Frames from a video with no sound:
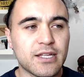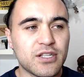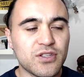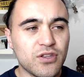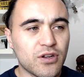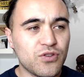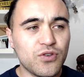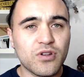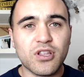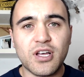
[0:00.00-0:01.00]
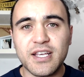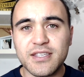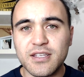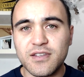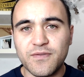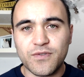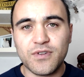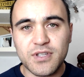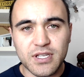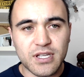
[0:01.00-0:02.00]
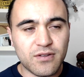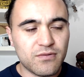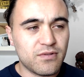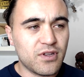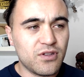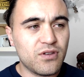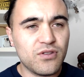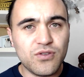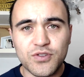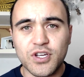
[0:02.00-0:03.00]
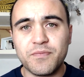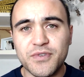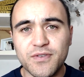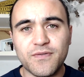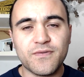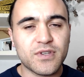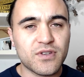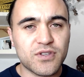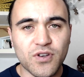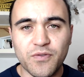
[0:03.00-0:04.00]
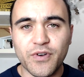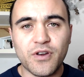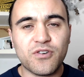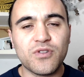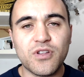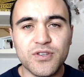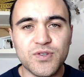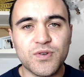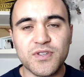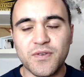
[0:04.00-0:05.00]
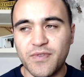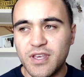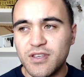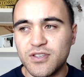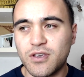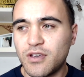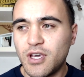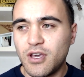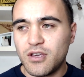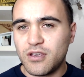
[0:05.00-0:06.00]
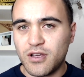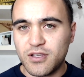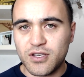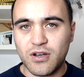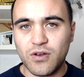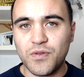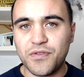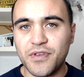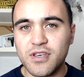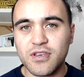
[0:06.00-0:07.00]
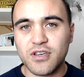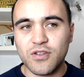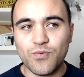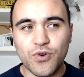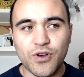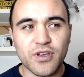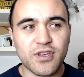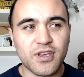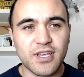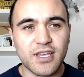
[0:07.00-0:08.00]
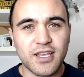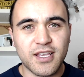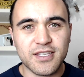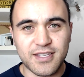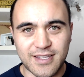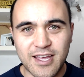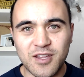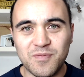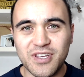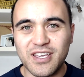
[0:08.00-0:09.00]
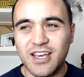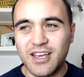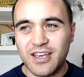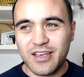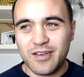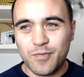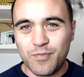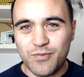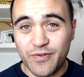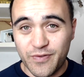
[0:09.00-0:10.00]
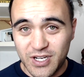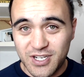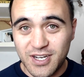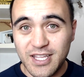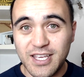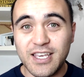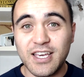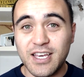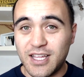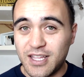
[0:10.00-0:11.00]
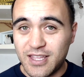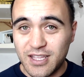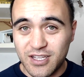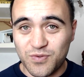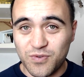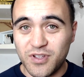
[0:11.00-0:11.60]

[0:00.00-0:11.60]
utilizing different and new types of software and all those sorts of things. So, this whole thing can work sustainably, professionally. I think that's really